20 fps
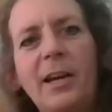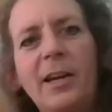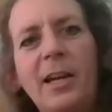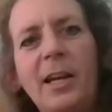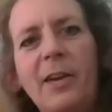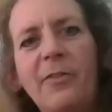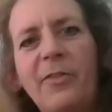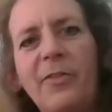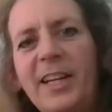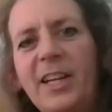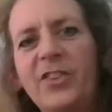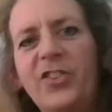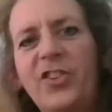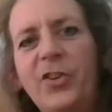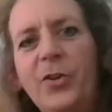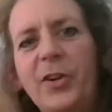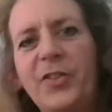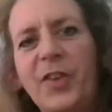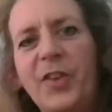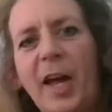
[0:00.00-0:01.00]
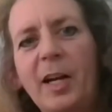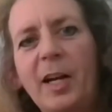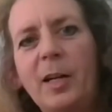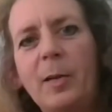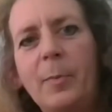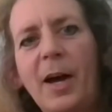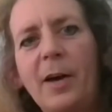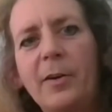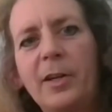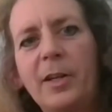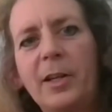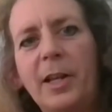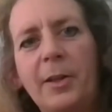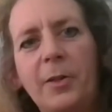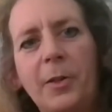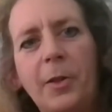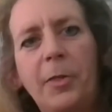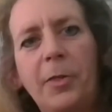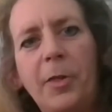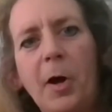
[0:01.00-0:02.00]
if I get too excited about it, like
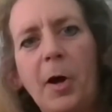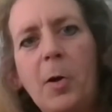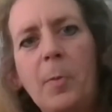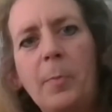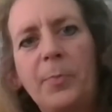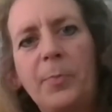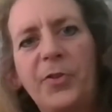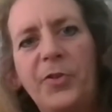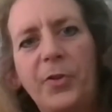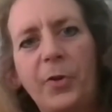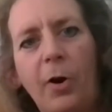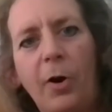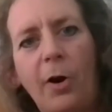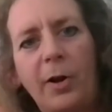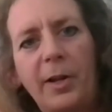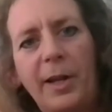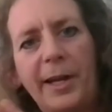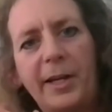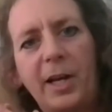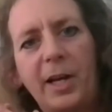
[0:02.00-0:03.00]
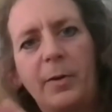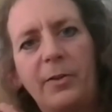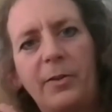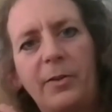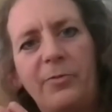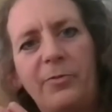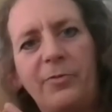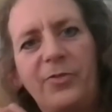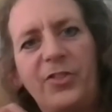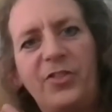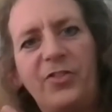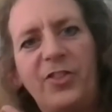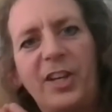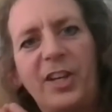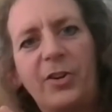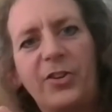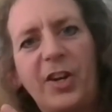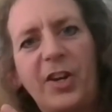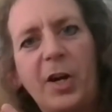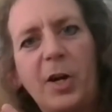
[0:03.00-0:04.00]
the thumps are like on the
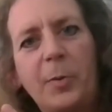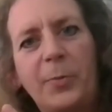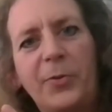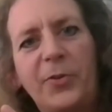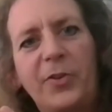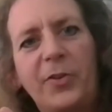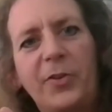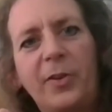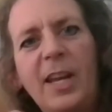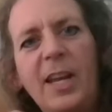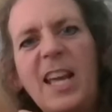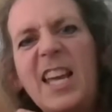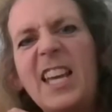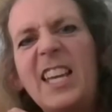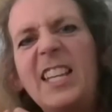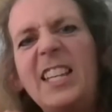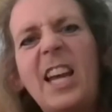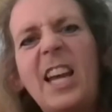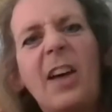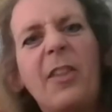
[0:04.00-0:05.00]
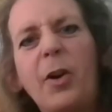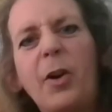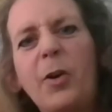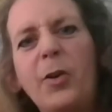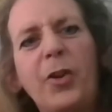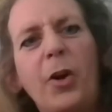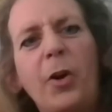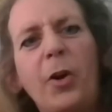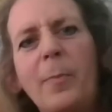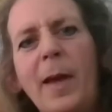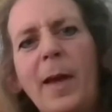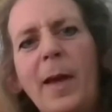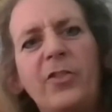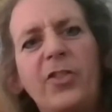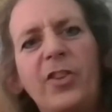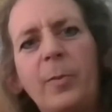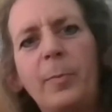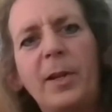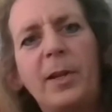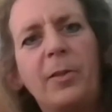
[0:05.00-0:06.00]
fingertips, yeah, those aren't meant
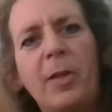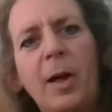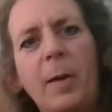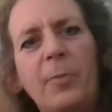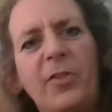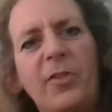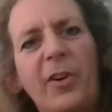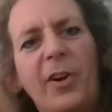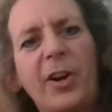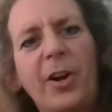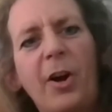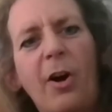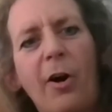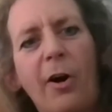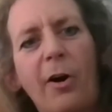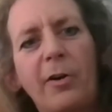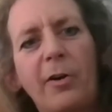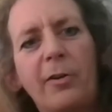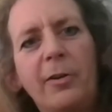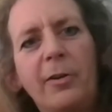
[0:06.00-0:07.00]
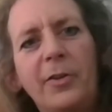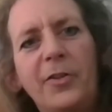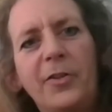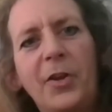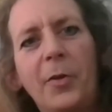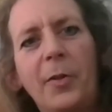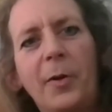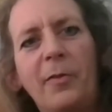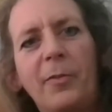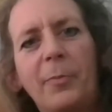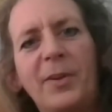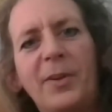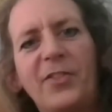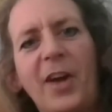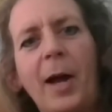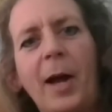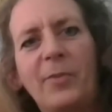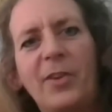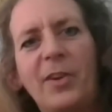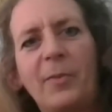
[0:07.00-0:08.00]
to be thumped very hard. So there have been
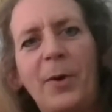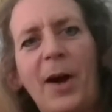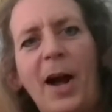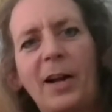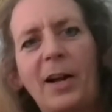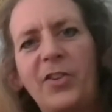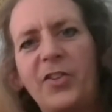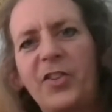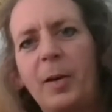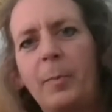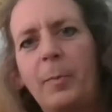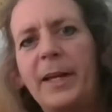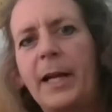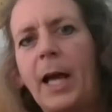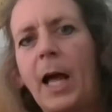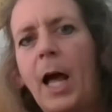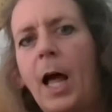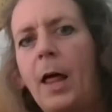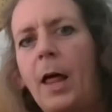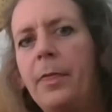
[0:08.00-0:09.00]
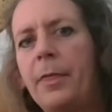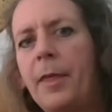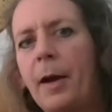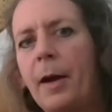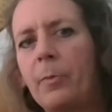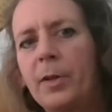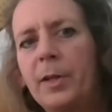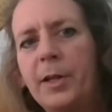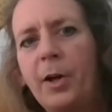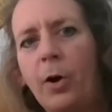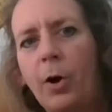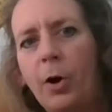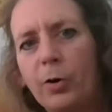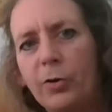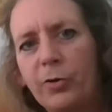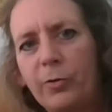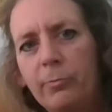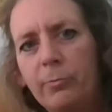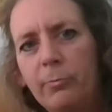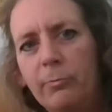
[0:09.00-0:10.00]
times I practice and I'm like, that really hurt.
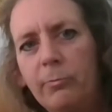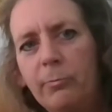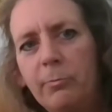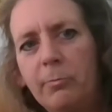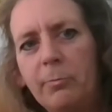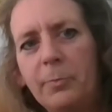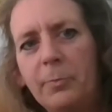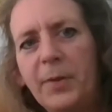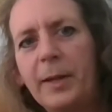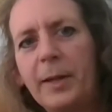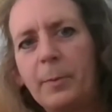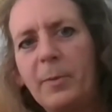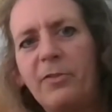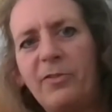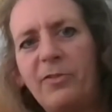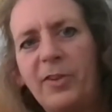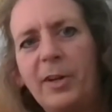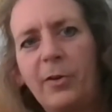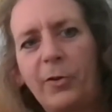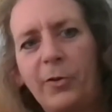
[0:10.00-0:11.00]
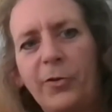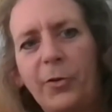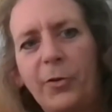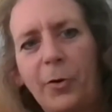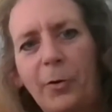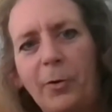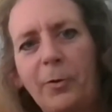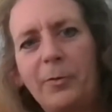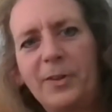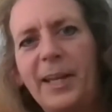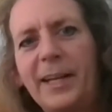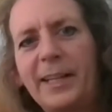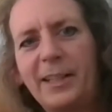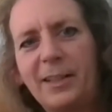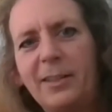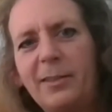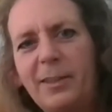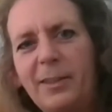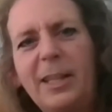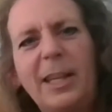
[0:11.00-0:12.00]
Like my fingers are like,
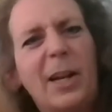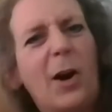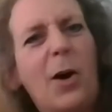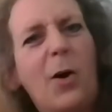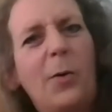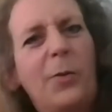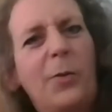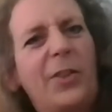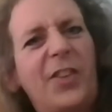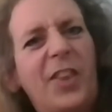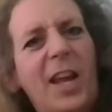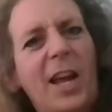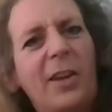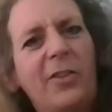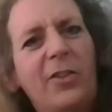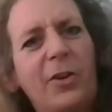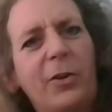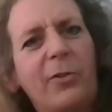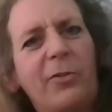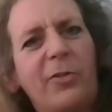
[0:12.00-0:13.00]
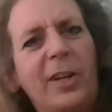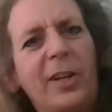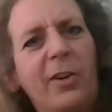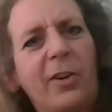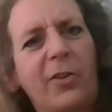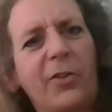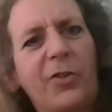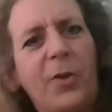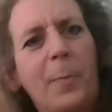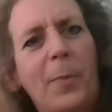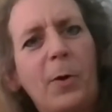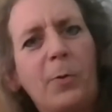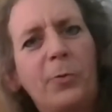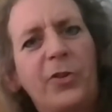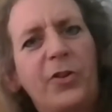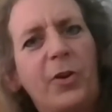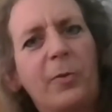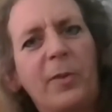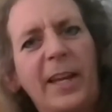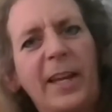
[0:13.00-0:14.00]
you know, it's the ends of your fingers. The bones
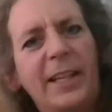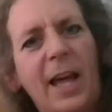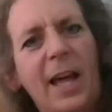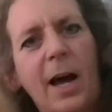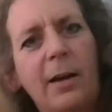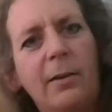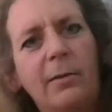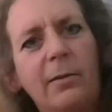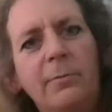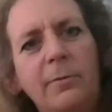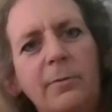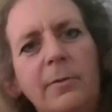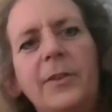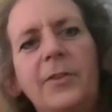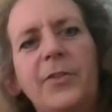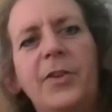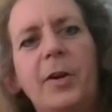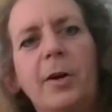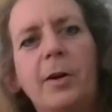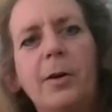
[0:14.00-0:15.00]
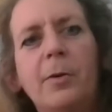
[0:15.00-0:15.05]
don't like that. So